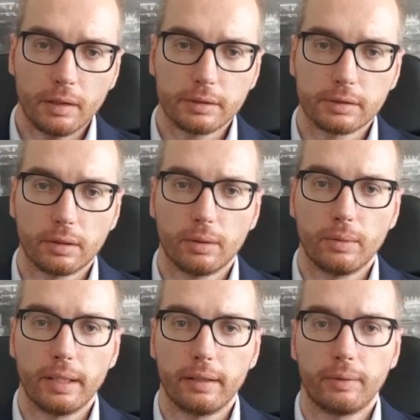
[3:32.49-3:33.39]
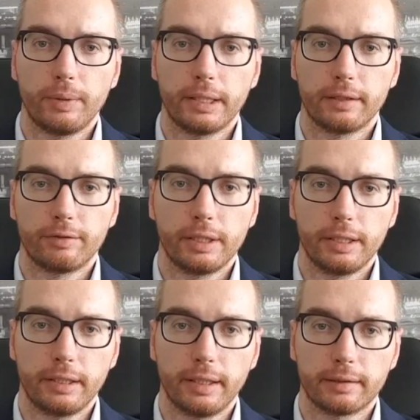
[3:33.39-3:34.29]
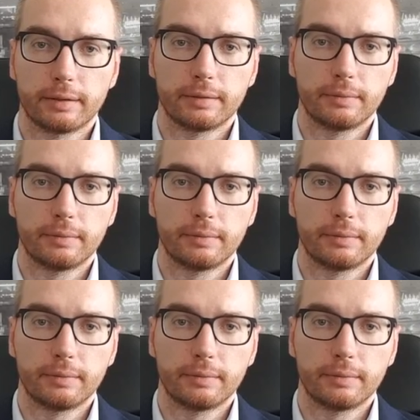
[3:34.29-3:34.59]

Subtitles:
so we can really get